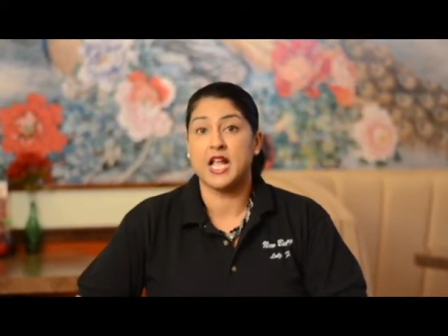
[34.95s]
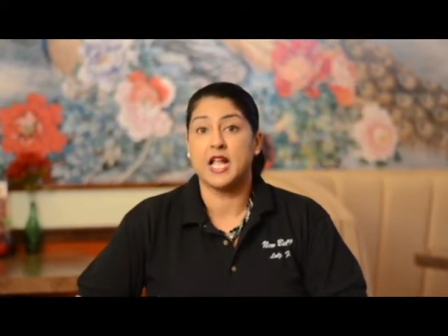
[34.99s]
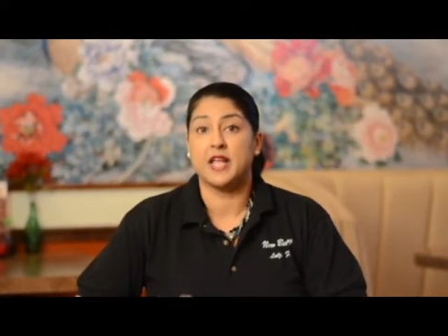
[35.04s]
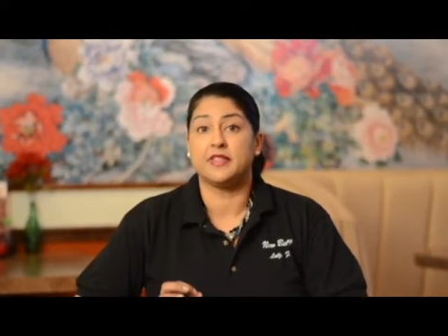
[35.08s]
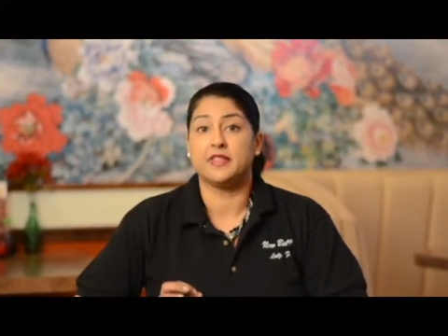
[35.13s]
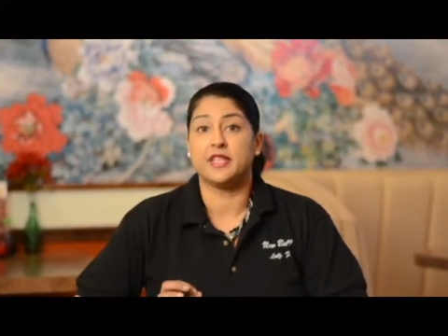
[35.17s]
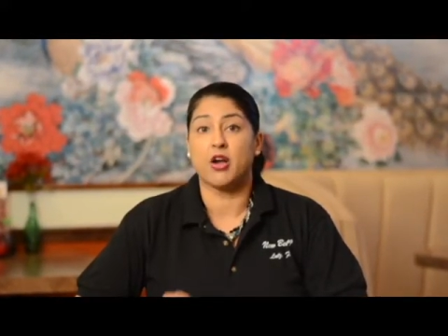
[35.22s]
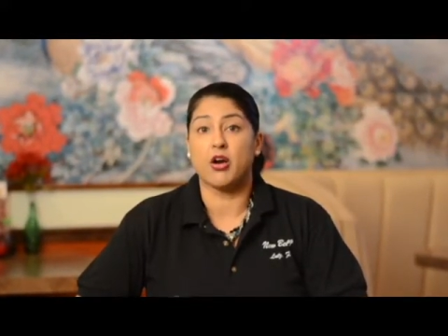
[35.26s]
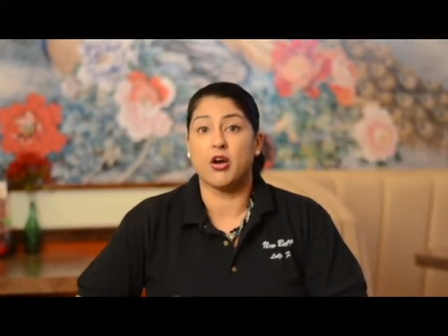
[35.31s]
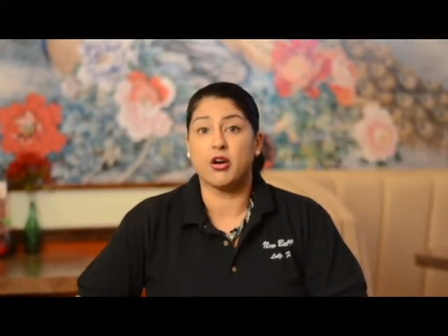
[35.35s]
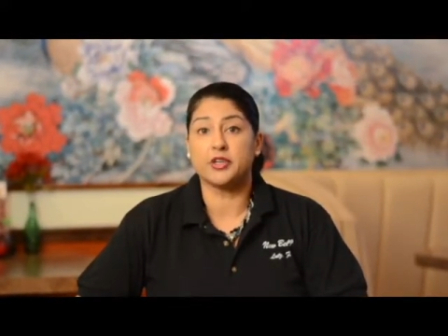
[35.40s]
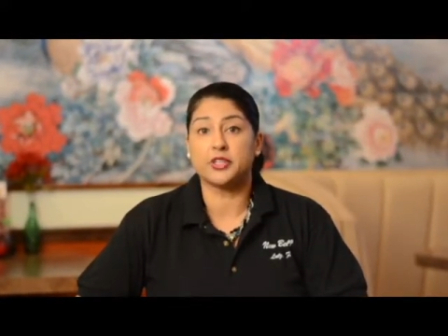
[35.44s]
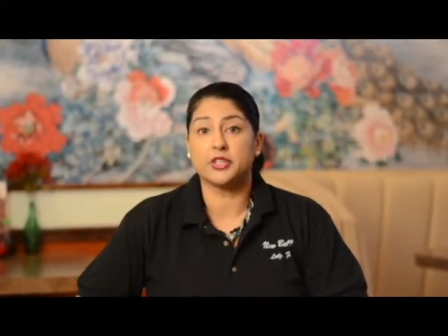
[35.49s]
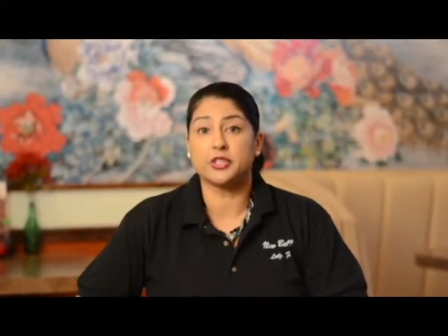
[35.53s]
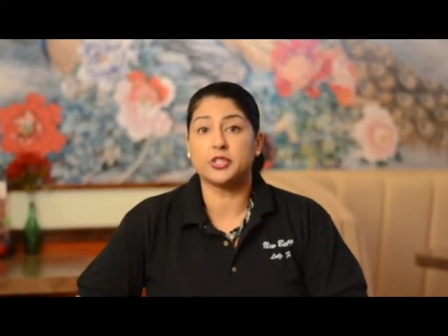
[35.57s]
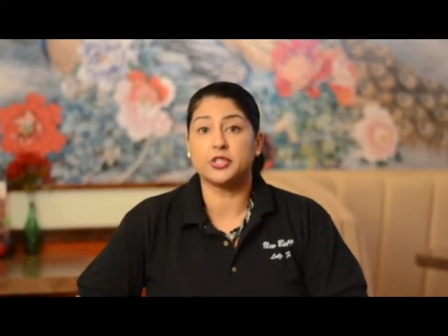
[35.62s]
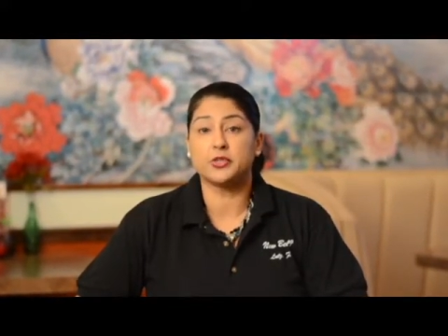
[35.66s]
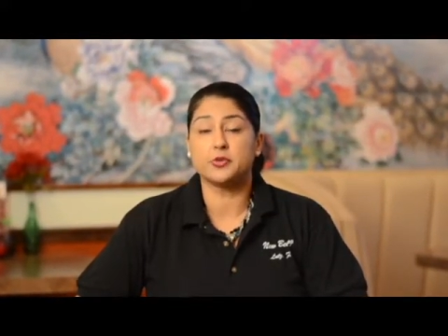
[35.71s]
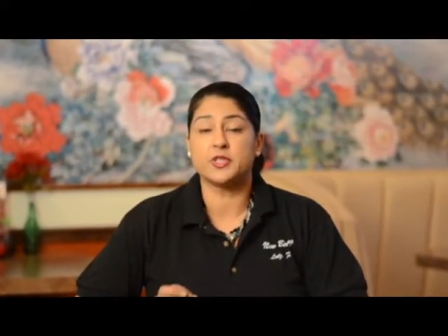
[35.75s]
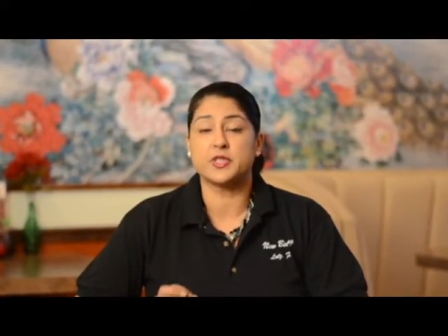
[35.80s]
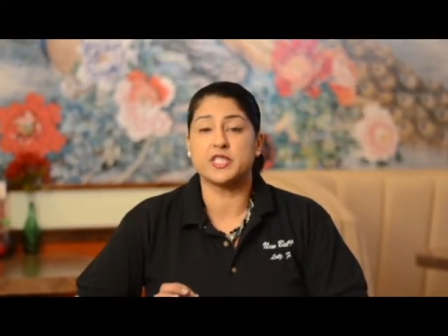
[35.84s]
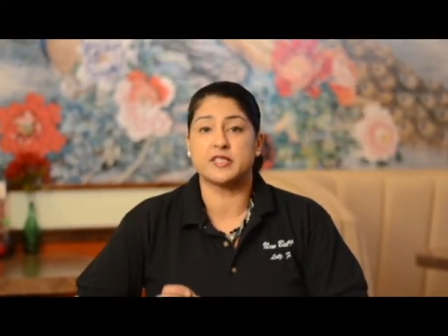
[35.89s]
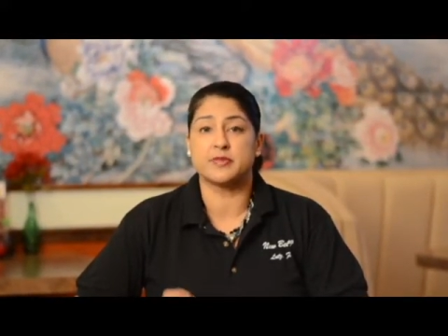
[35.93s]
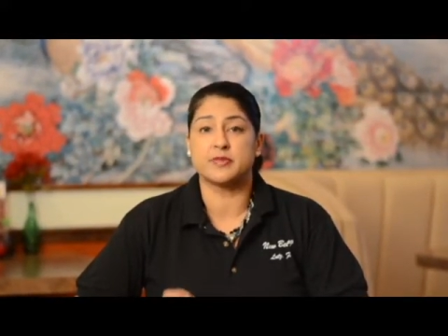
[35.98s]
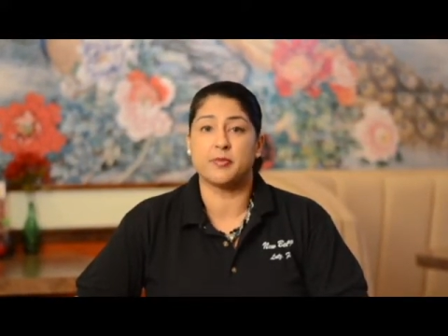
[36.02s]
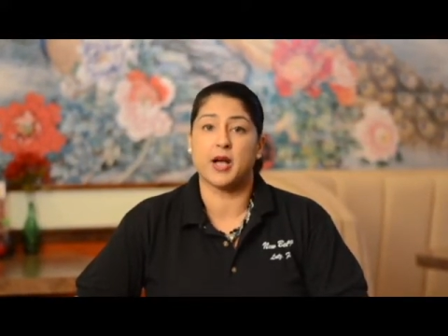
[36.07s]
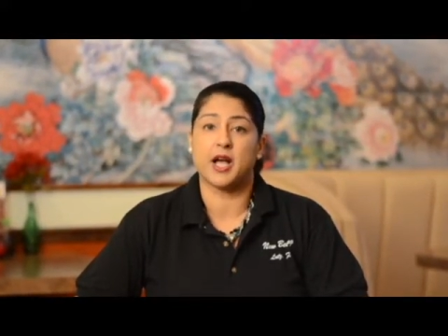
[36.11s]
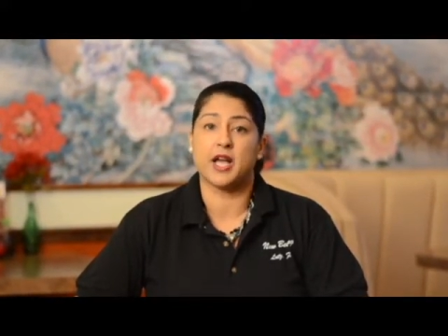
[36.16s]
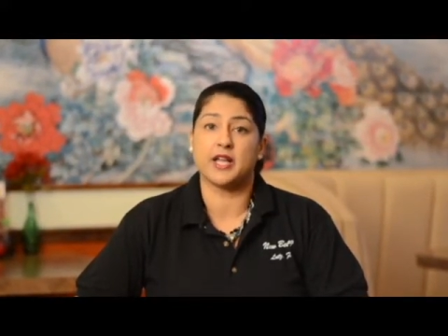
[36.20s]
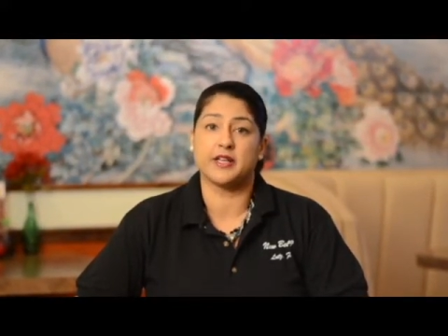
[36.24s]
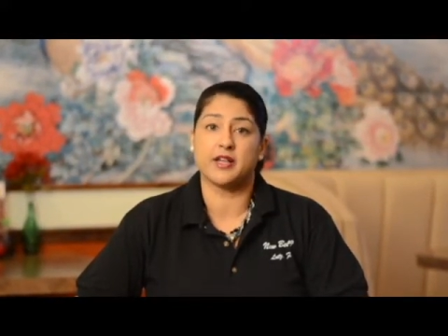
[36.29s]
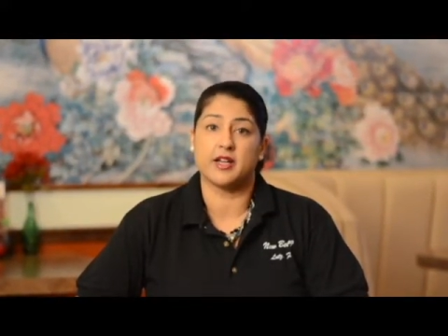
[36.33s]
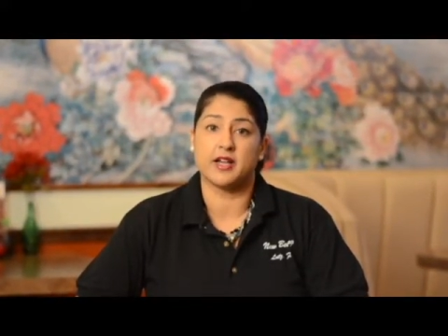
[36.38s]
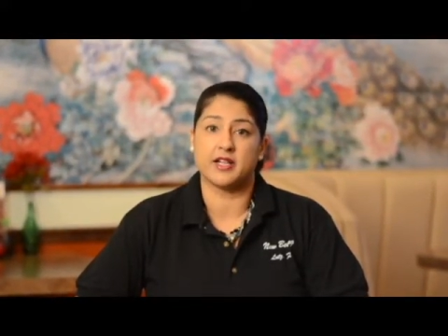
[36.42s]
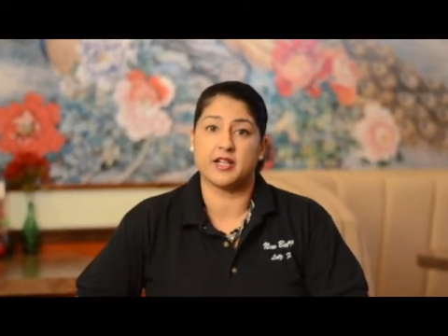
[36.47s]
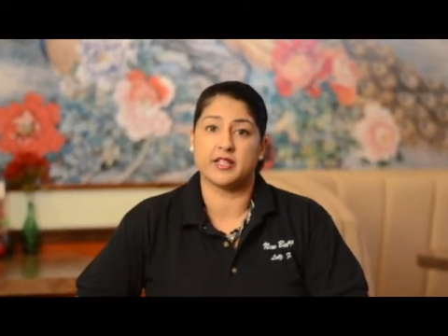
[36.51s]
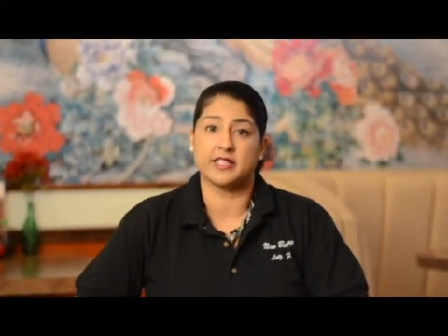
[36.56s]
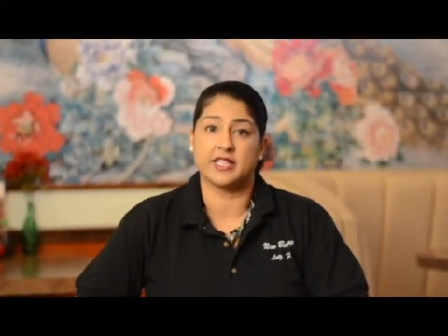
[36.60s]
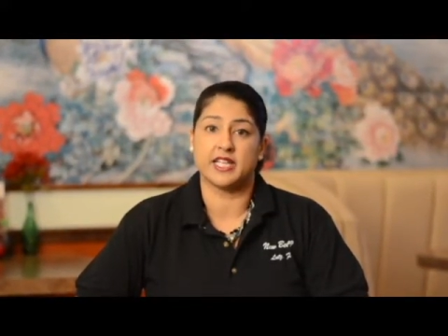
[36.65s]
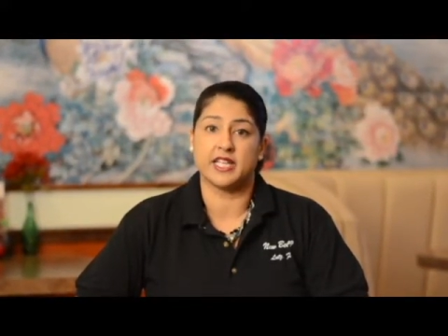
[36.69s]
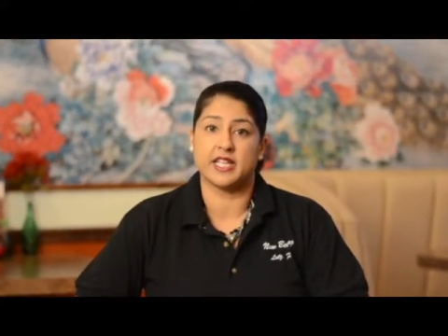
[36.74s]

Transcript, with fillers: The article was spot on,